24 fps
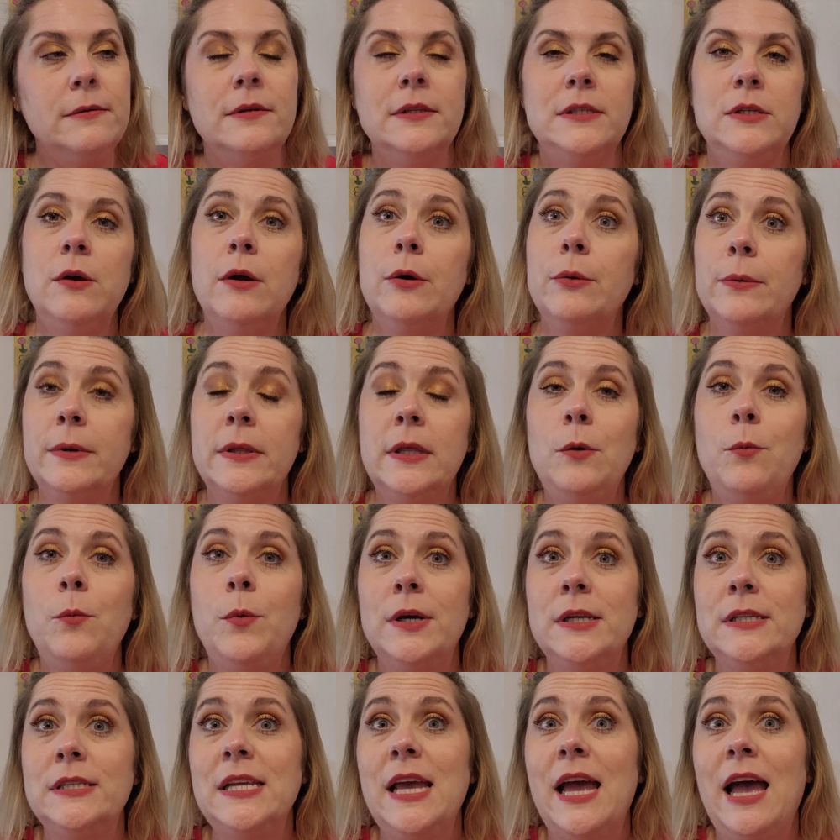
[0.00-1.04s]
So I really
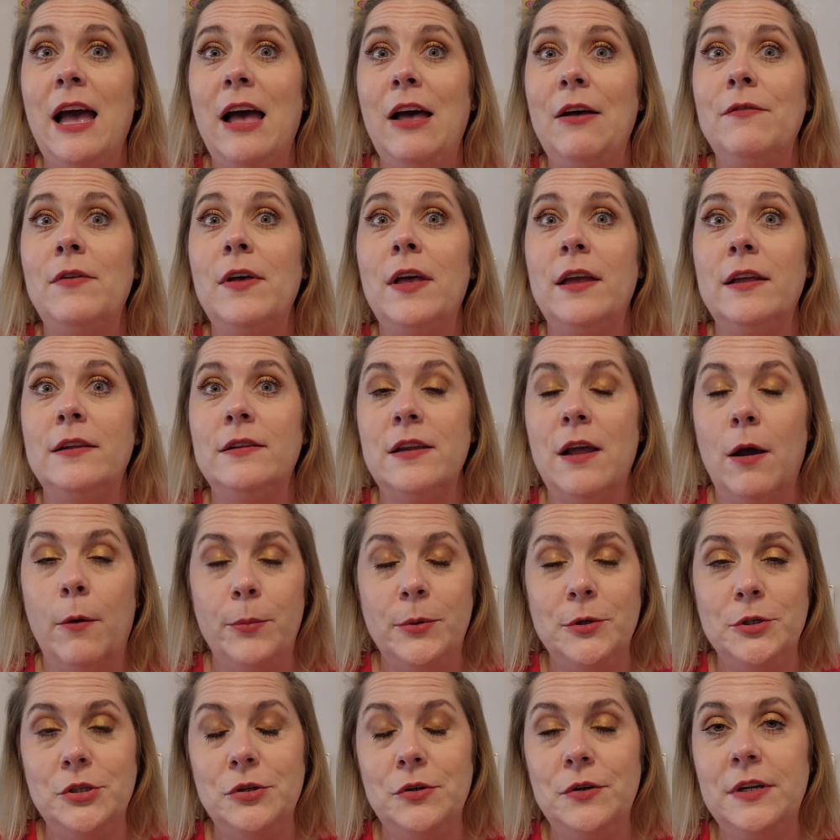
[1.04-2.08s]
want to have an
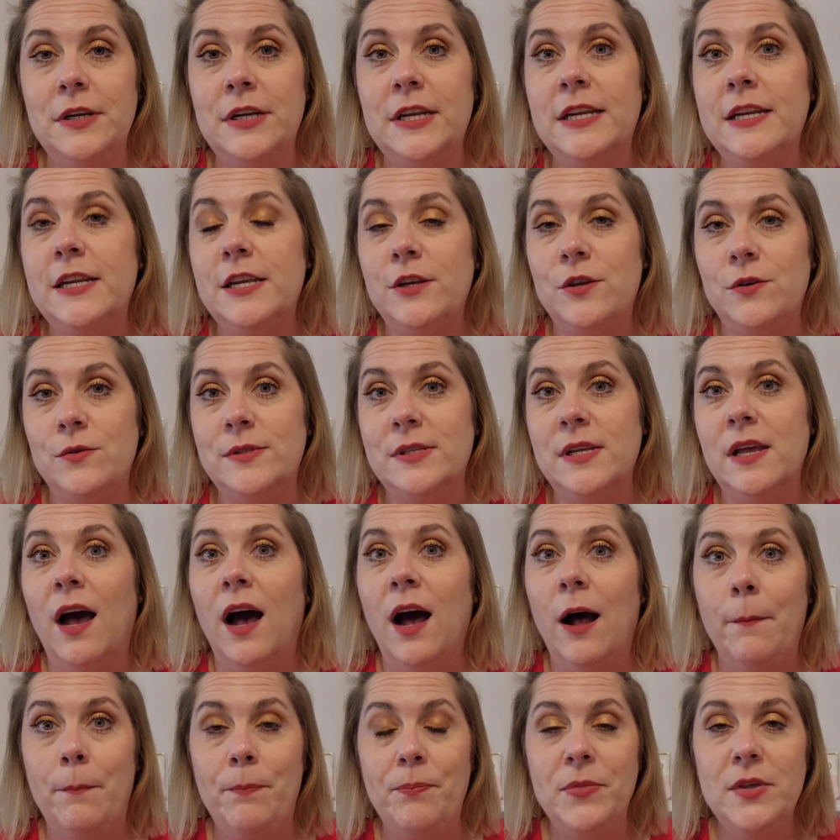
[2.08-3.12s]
opportunity to use it
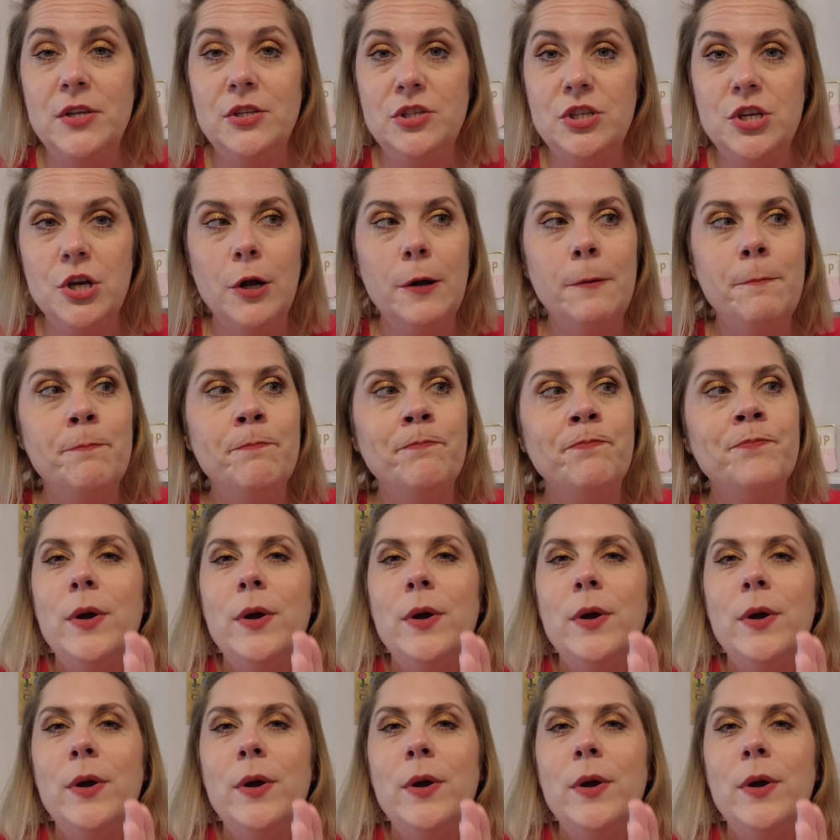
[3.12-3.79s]
up this year.